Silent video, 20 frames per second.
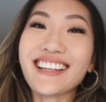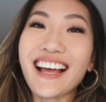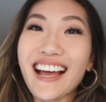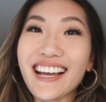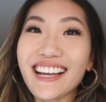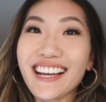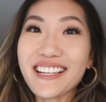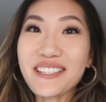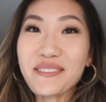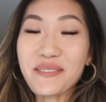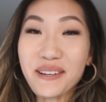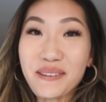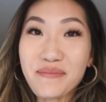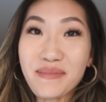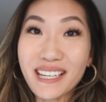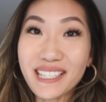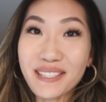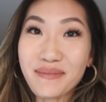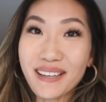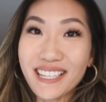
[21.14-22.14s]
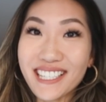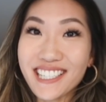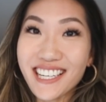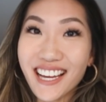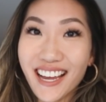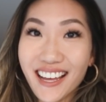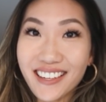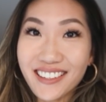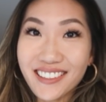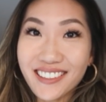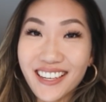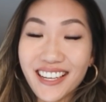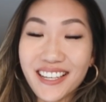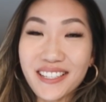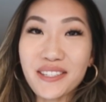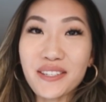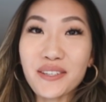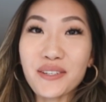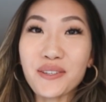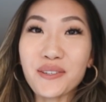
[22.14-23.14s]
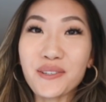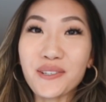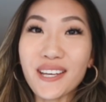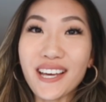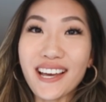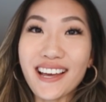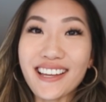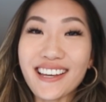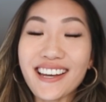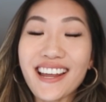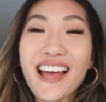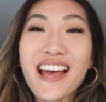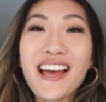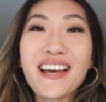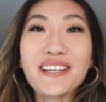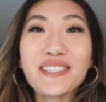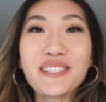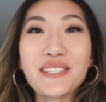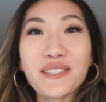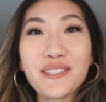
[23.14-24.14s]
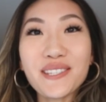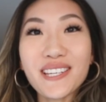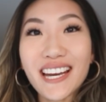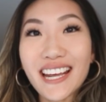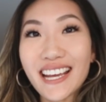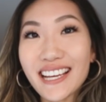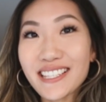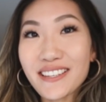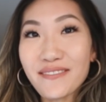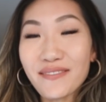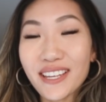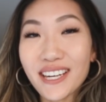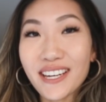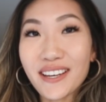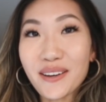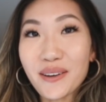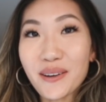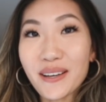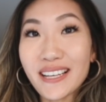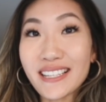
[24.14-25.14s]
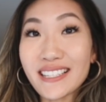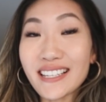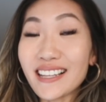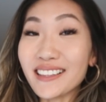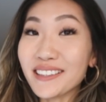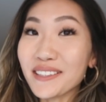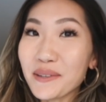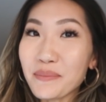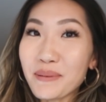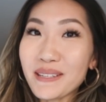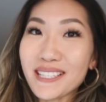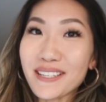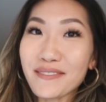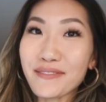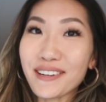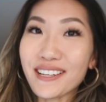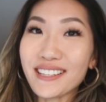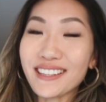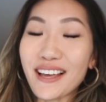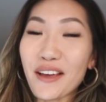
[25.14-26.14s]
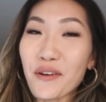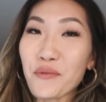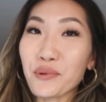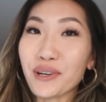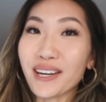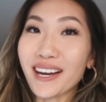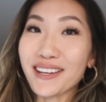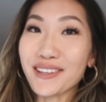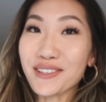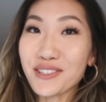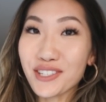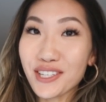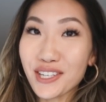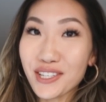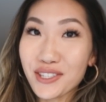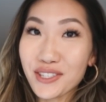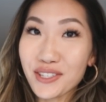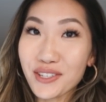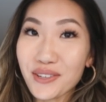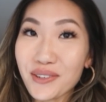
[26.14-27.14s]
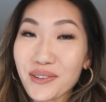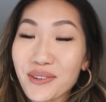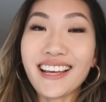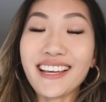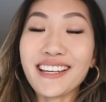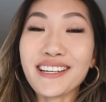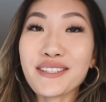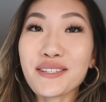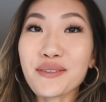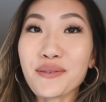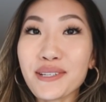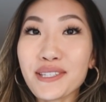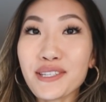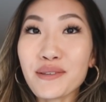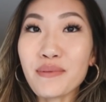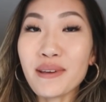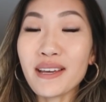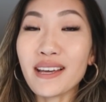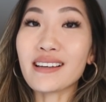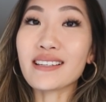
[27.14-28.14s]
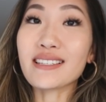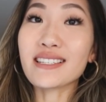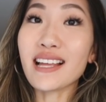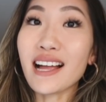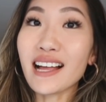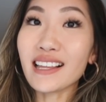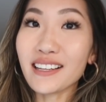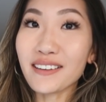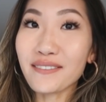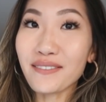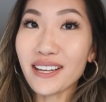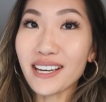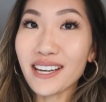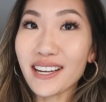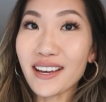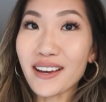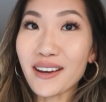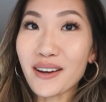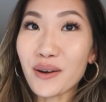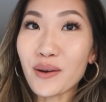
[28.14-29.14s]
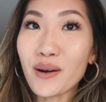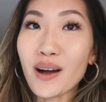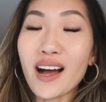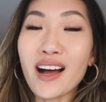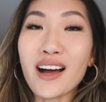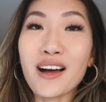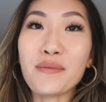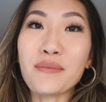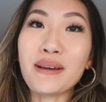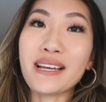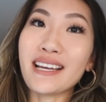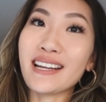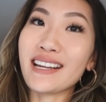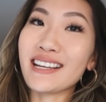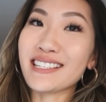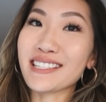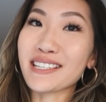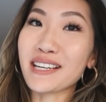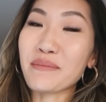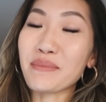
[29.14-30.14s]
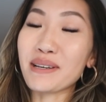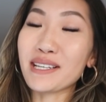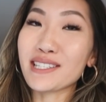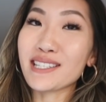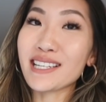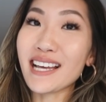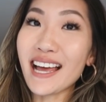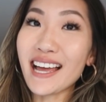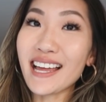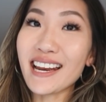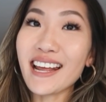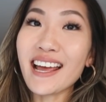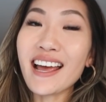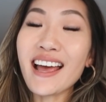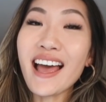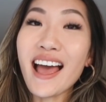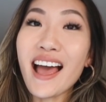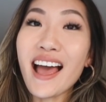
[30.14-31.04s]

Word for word: Hi guys, welcome back to my channel. It's Yuyan. So today's video is a little bit different than what I usually do. It is going to be a styling video. Um, it is going to be ten